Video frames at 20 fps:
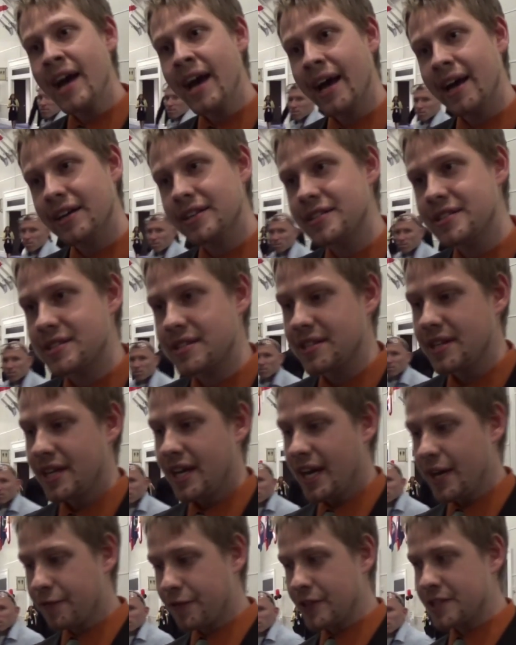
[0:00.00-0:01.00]
next,
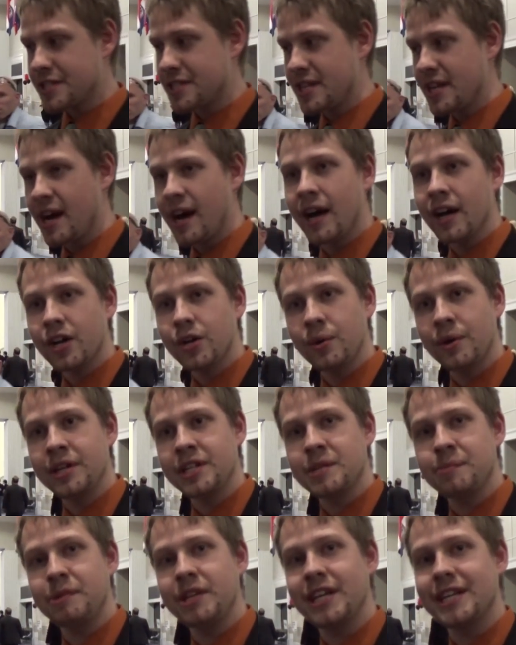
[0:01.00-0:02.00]
if it's not
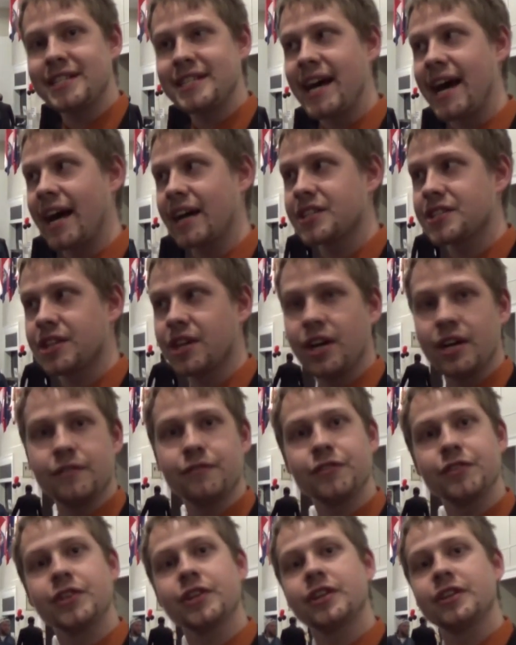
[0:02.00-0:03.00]
going to be a tax cut
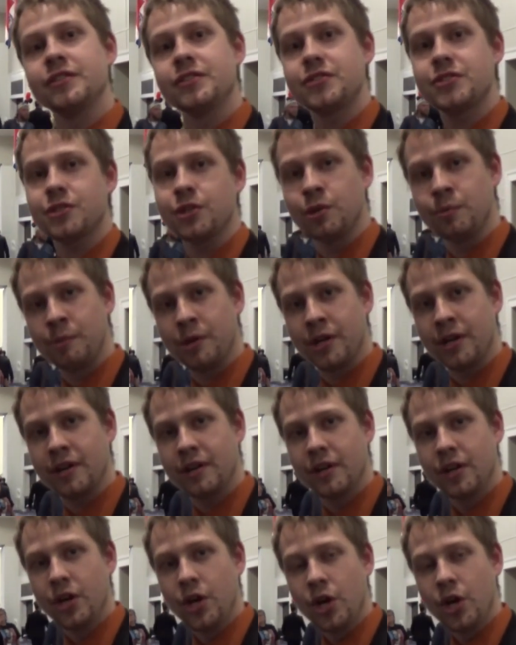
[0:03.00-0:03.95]
for the consumer,